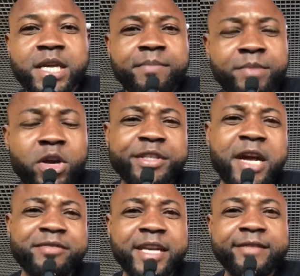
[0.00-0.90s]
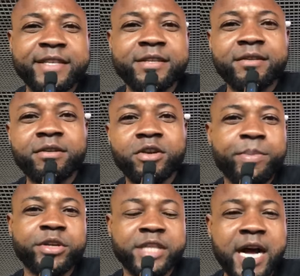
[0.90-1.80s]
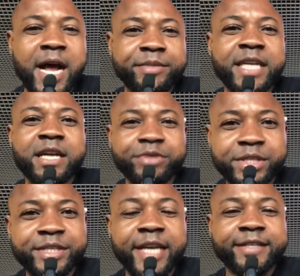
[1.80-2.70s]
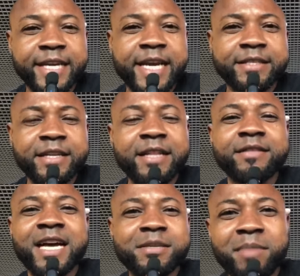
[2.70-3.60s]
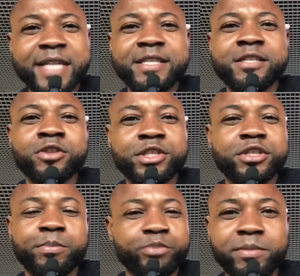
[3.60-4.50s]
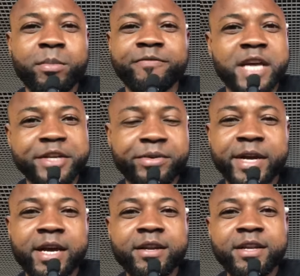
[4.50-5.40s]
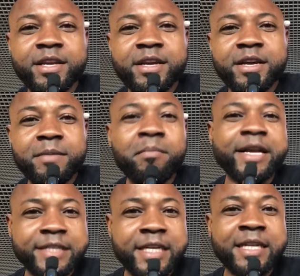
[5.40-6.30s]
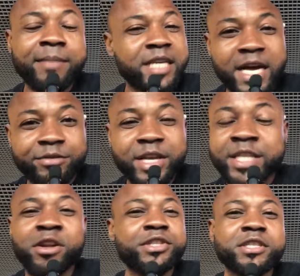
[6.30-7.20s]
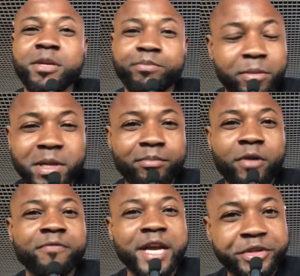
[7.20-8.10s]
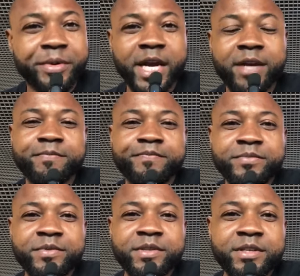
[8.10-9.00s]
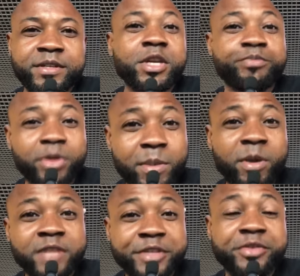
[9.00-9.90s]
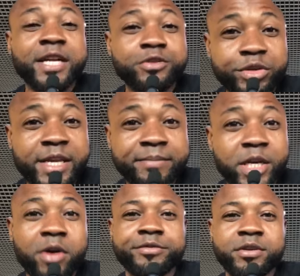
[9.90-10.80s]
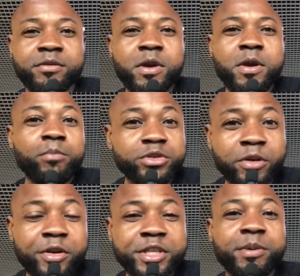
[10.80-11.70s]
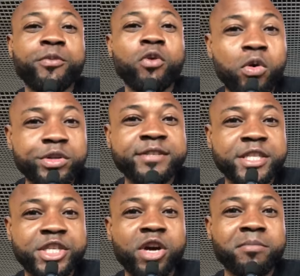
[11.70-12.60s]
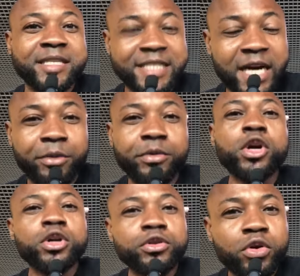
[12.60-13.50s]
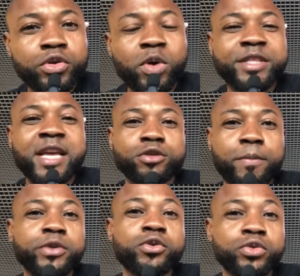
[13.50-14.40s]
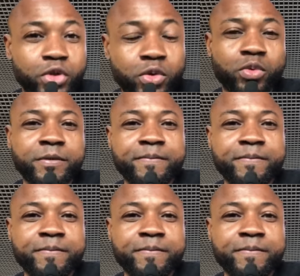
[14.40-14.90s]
Because I've said this a couple of times and I will still say it again. That man is not the problem of Nigeria. Maze Nnamdi Kanu is not the problem of Nigeria. The problem of Nigeria knows themselves. Most of all these people holding this young man down knows what they are supposed to do.